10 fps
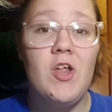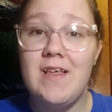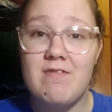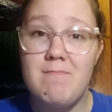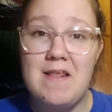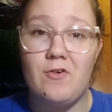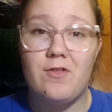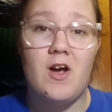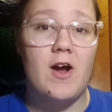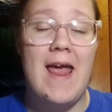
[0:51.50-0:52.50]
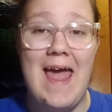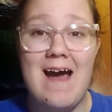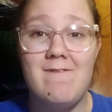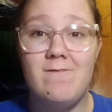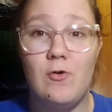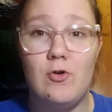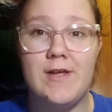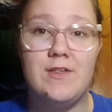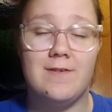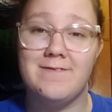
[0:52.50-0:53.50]
these metals are half full
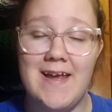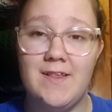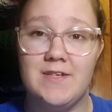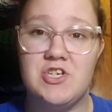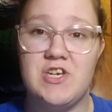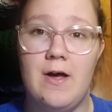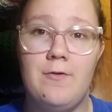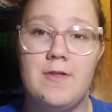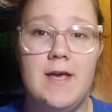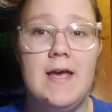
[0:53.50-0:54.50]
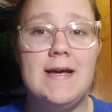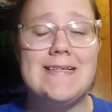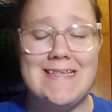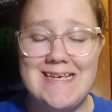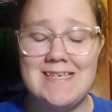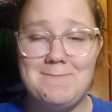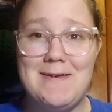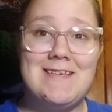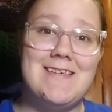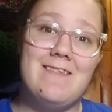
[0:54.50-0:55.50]
in their valence shells, this
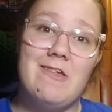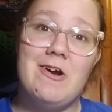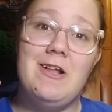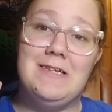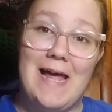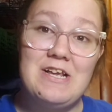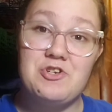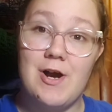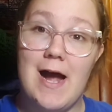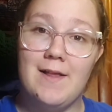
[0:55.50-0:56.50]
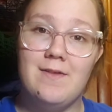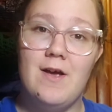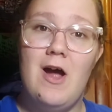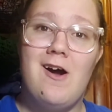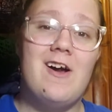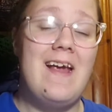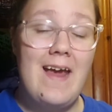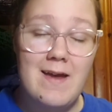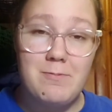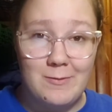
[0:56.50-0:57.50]
means that their electrons are
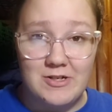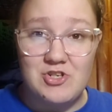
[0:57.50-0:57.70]
able to